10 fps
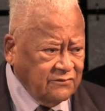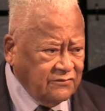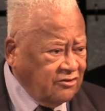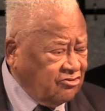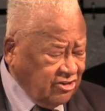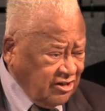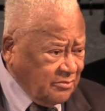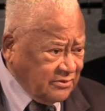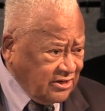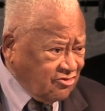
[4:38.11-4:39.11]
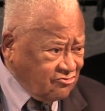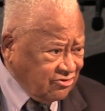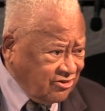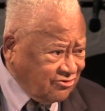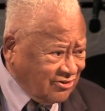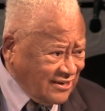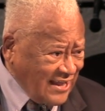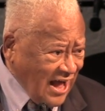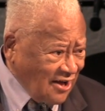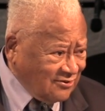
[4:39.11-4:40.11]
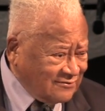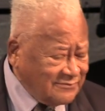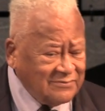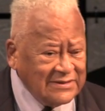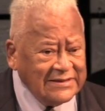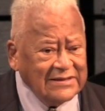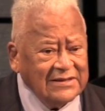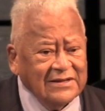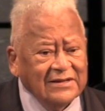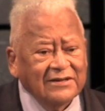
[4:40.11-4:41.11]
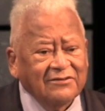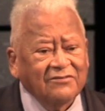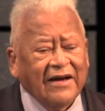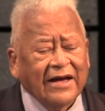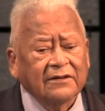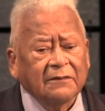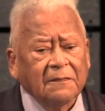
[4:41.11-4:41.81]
finishing up another edition now, in fact.